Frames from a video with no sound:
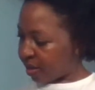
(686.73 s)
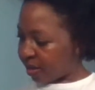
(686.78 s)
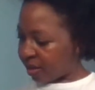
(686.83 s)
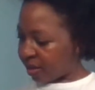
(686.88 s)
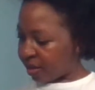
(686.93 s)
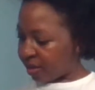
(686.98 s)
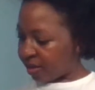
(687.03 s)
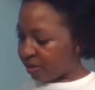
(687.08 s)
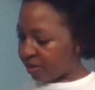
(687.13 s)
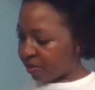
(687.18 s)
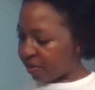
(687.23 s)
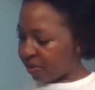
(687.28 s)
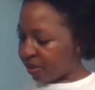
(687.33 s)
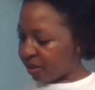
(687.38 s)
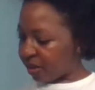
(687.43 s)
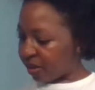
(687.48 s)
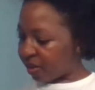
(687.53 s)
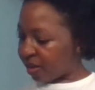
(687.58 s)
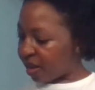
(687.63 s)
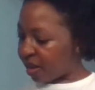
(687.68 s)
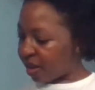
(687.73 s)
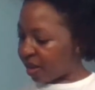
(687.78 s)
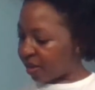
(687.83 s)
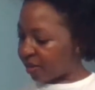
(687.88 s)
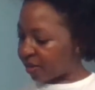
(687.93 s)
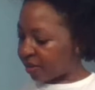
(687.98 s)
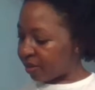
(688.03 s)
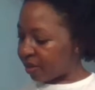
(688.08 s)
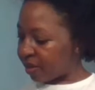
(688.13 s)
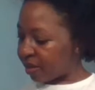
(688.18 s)
And it'll be a
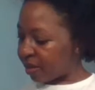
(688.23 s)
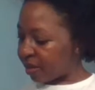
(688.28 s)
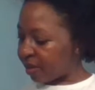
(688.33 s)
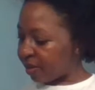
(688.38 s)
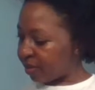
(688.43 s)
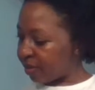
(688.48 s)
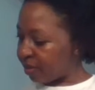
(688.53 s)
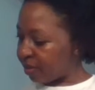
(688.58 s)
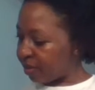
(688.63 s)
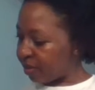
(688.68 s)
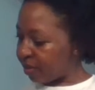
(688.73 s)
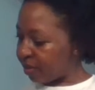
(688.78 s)
lot uh,